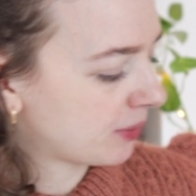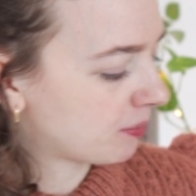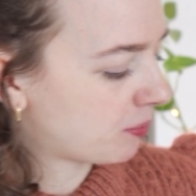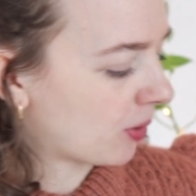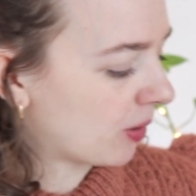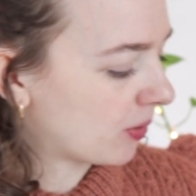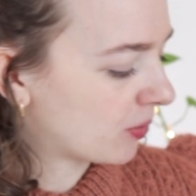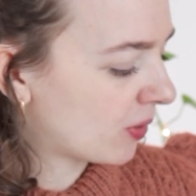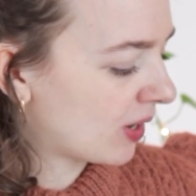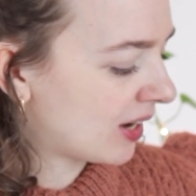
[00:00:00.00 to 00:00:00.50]
in
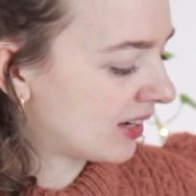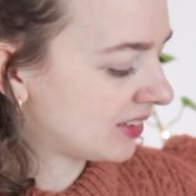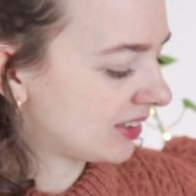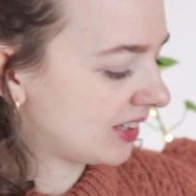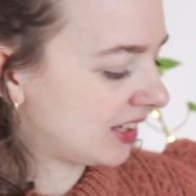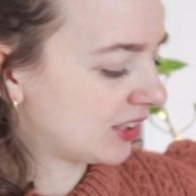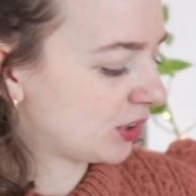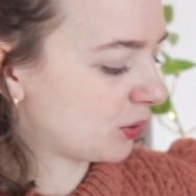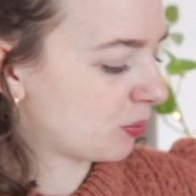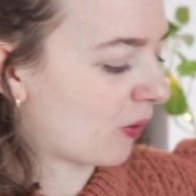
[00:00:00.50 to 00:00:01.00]
progress
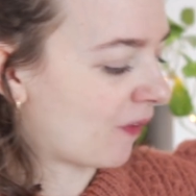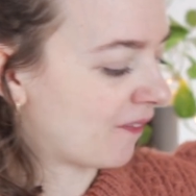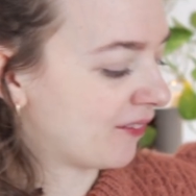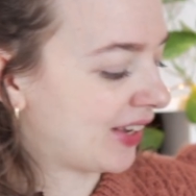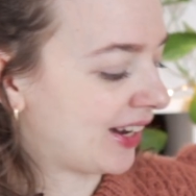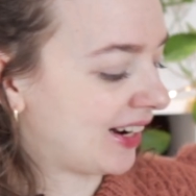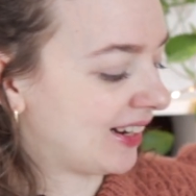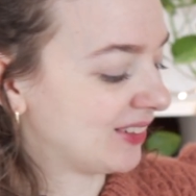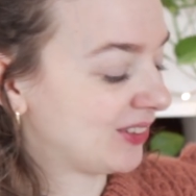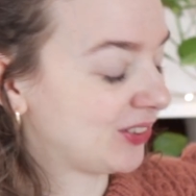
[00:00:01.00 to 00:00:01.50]
is one
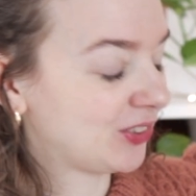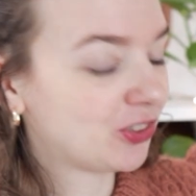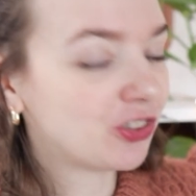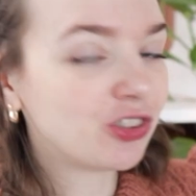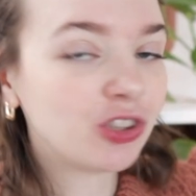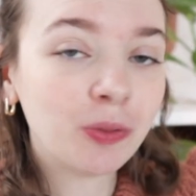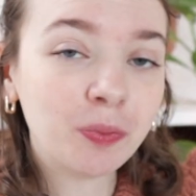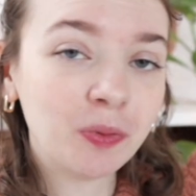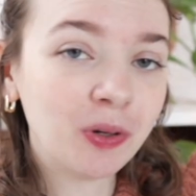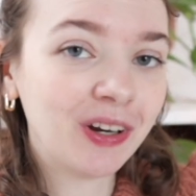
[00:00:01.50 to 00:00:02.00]
that is
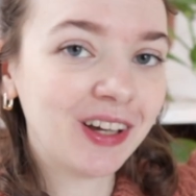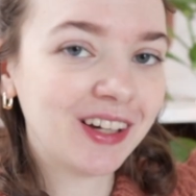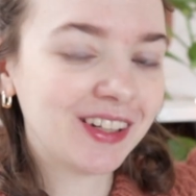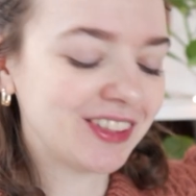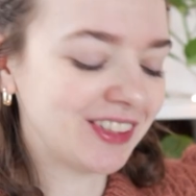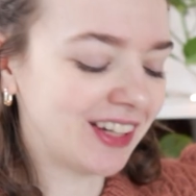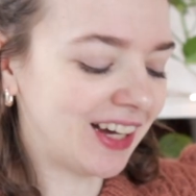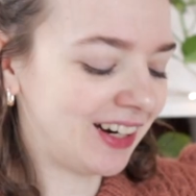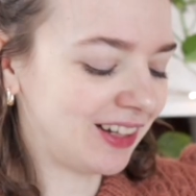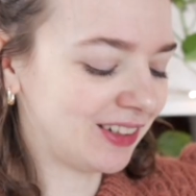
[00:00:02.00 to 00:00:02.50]
super
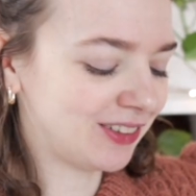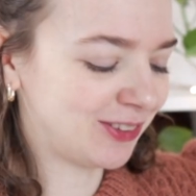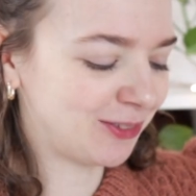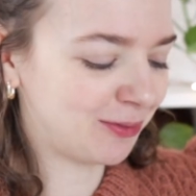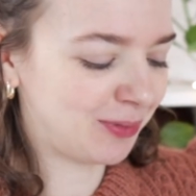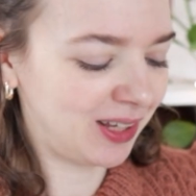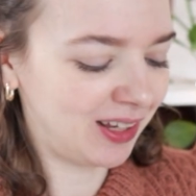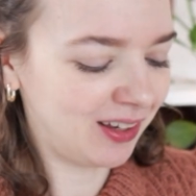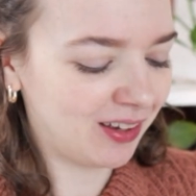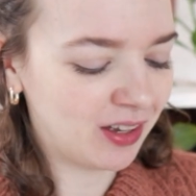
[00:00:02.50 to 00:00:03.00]
exciting to
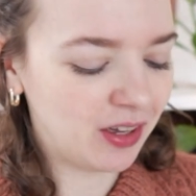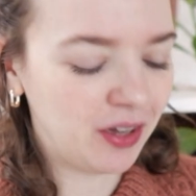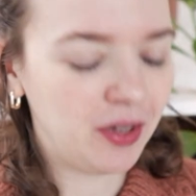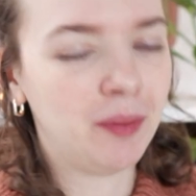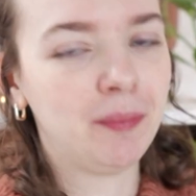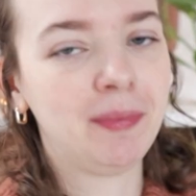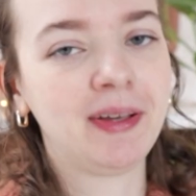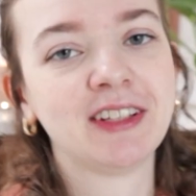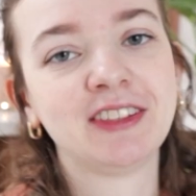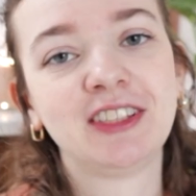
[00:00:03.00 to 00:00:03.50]
me
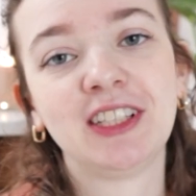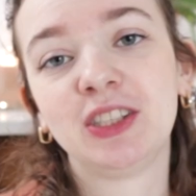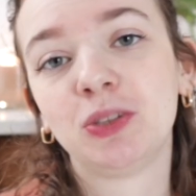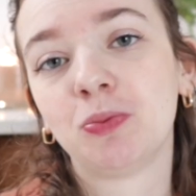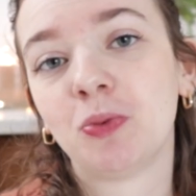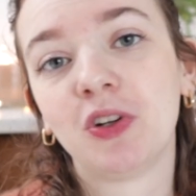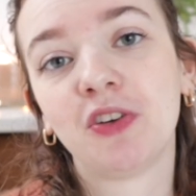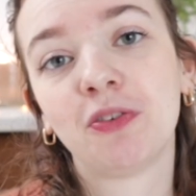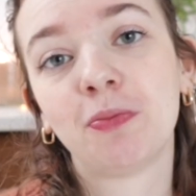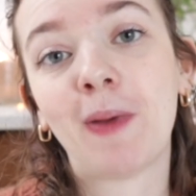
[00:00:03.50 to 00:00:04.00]
because it's
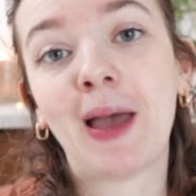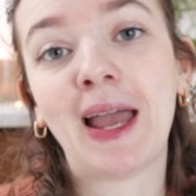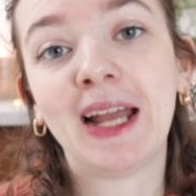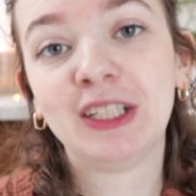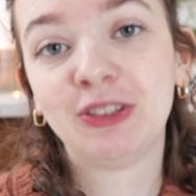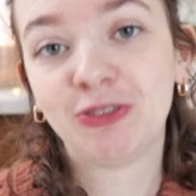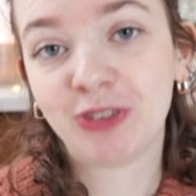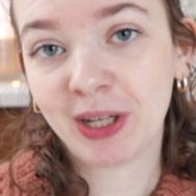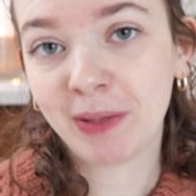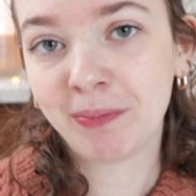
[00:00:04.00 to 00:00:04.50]
one of my
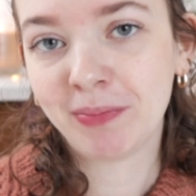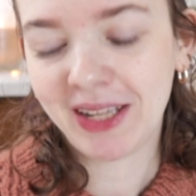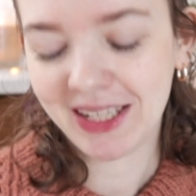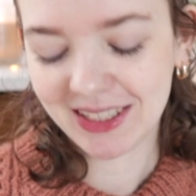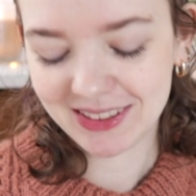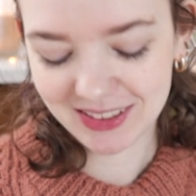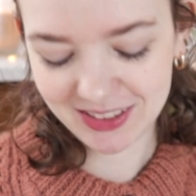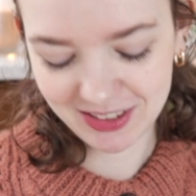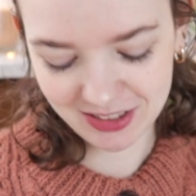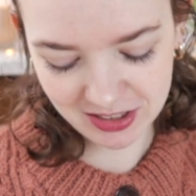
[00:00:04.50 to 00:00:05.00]
dream
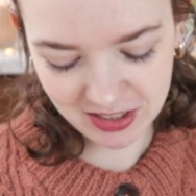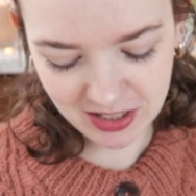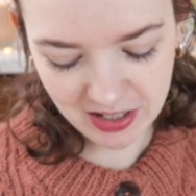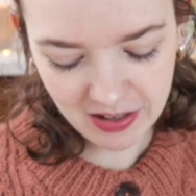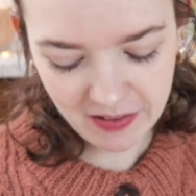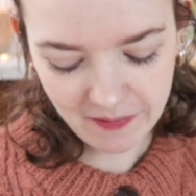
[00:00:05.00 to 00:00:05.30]
knits.